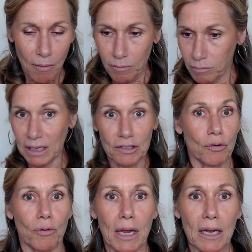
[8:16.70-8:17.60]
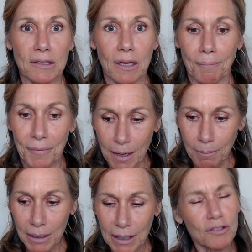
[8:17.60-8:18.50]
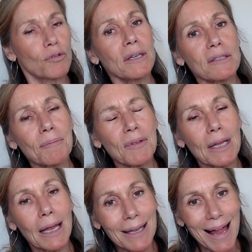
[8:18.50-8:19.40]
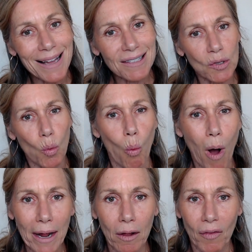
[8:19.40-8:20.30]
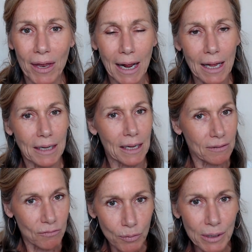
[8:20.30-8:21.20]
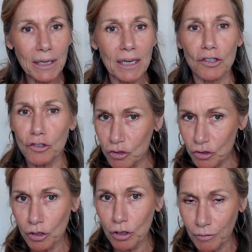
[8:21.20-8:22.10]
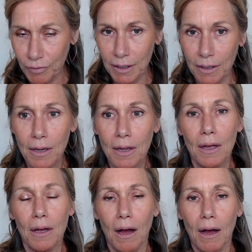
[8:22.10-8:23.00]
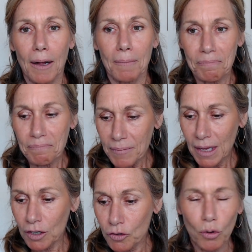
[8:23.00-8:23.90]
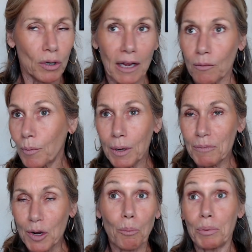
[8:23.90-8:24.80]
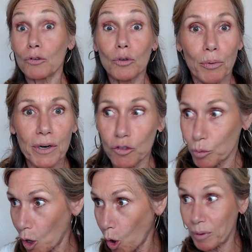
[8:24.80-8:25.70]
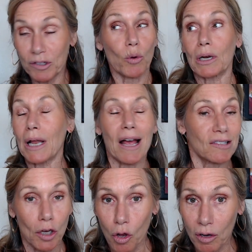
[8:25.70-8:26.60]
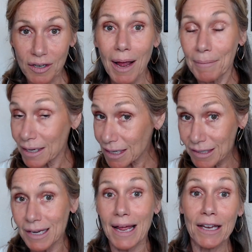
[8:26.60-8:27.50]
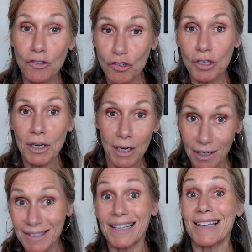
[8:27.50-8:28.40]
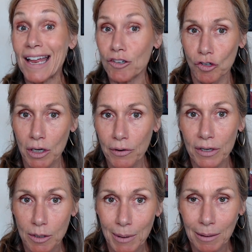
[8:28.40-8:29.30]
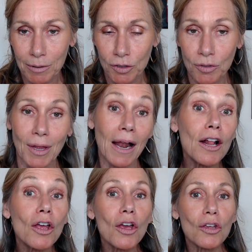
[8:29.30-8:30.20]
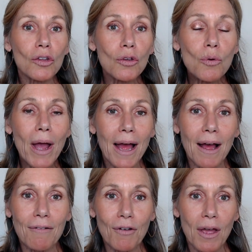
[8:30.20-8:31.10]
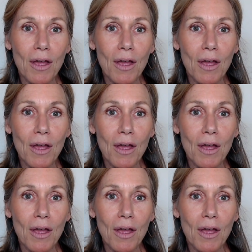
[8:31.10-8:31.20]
let's create something, but let's create something that lasts a while, that really can serve and endure. Like when we build a bridge, we hope it's going to last a long time. That takes it takes engineering to be able to do that. You have